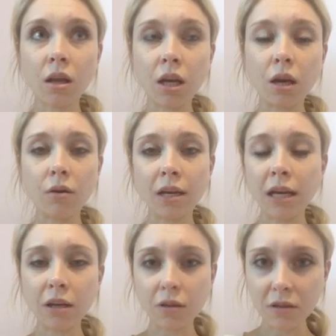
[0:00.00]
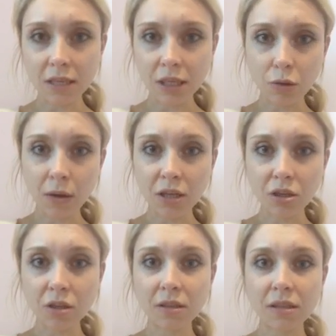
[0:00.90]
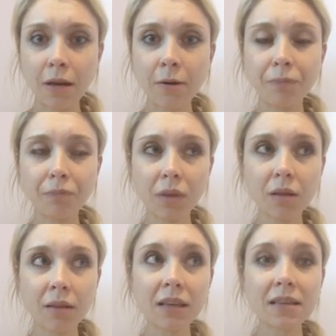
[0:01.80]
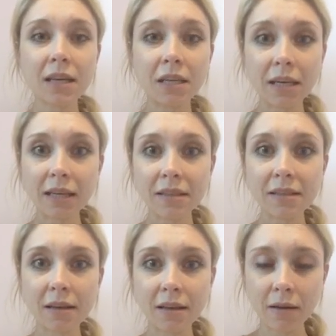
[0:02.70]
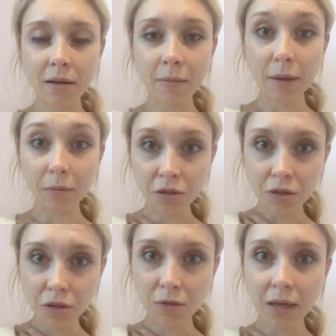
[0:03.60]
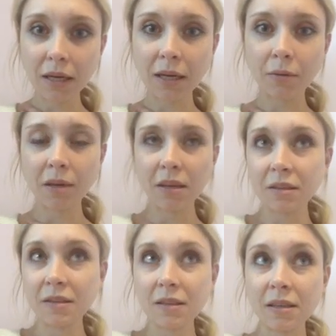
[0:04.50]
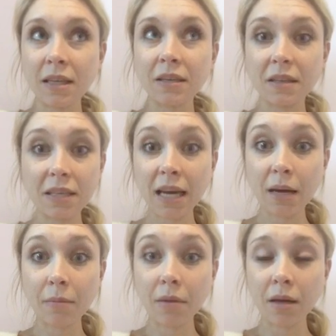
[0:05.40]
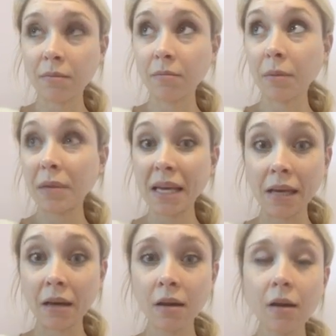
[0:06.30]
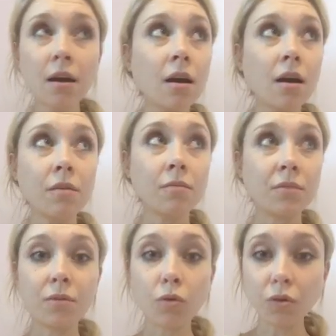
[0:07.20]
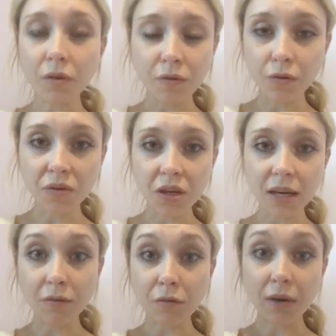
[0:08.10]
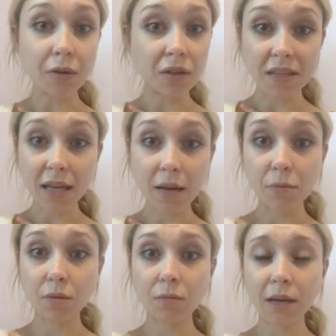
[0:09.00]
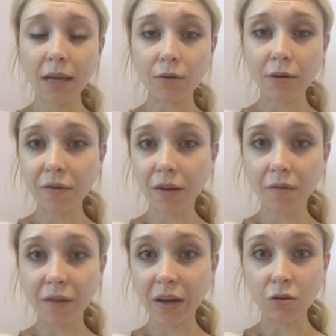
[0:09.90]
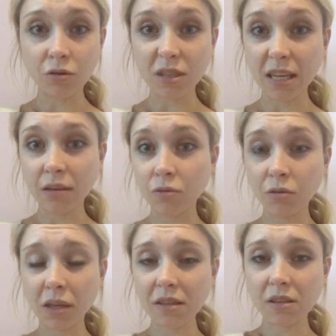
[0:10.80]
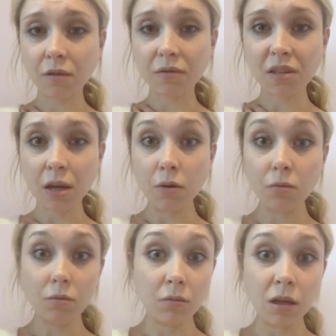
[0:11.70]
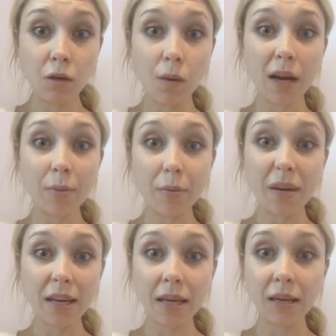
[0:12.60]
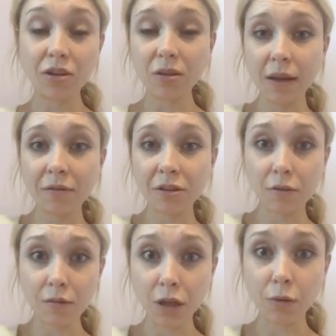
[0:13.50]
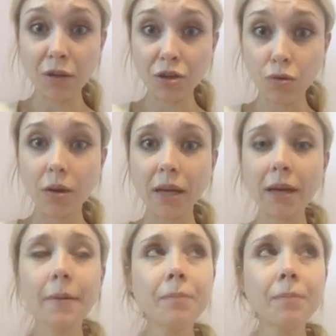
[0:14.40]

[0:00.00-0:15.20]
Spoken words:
you know, in any other situation. So that's kind of nice that I'm able to do that now, because at the end of the day I'm here, all the food's gonna have around the same calorific fat content, all that stuff. So, you know, why be picky? Just have stuff that you enjoy.